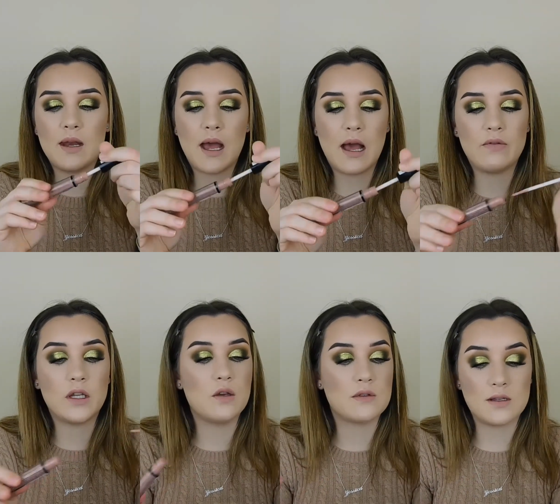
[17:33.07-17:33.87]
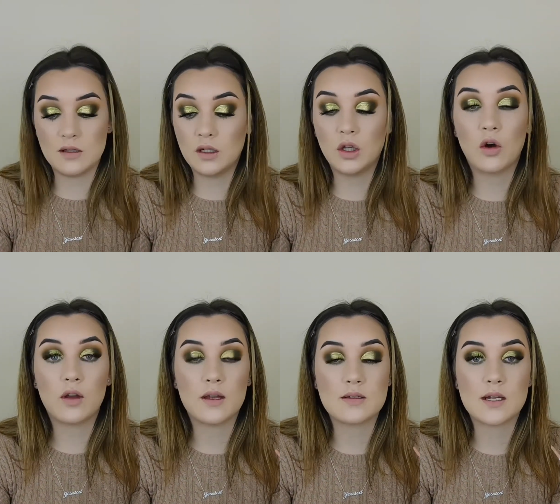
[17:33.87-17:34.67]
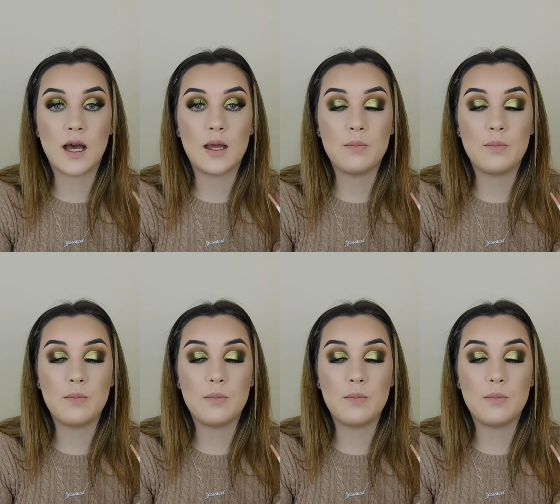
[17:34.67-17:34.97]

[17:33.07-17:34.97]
I haven't used this in the longest time,